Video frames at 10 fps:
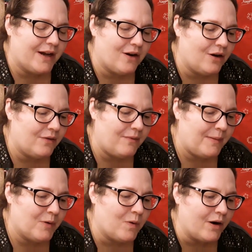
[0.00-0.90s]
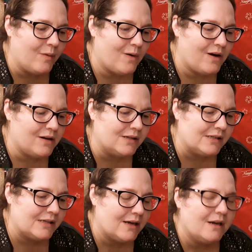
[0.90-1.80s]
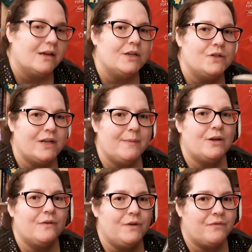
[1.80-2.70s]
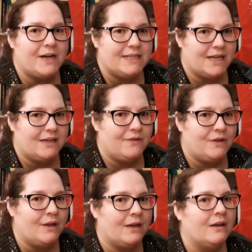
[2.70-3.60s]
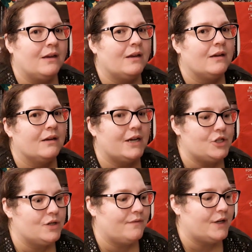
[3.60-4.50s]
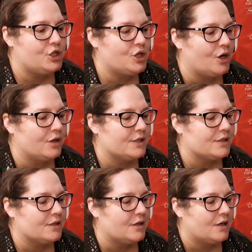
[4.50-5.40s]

I can't remember what it was. Do let me know if you've read it and if you think I should give it a shot.